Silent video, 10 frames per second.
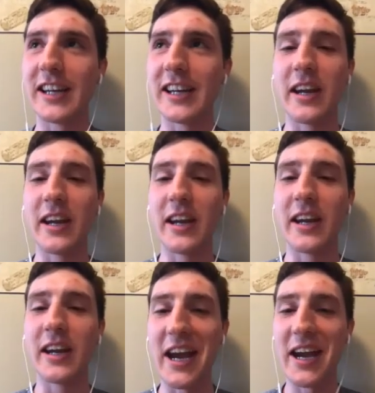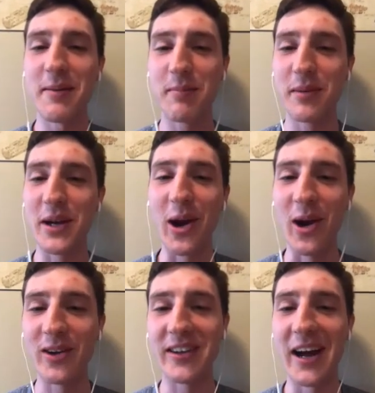getting 5K
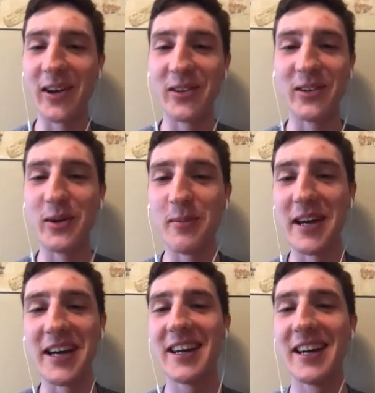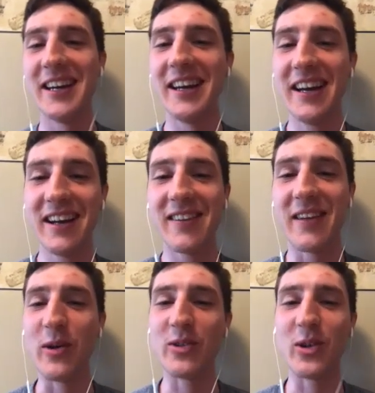PR down a little bit.
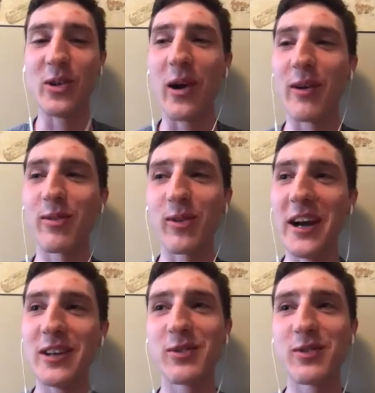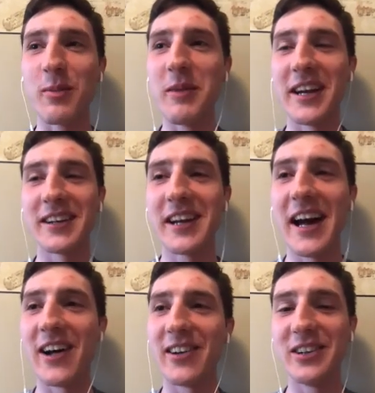That was always a rough race for me
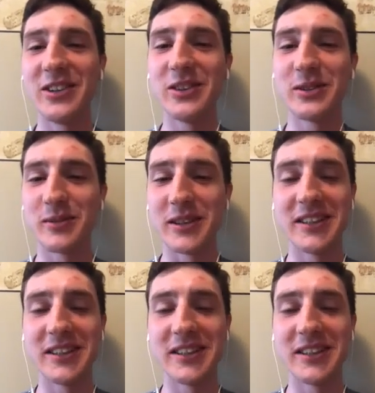in college.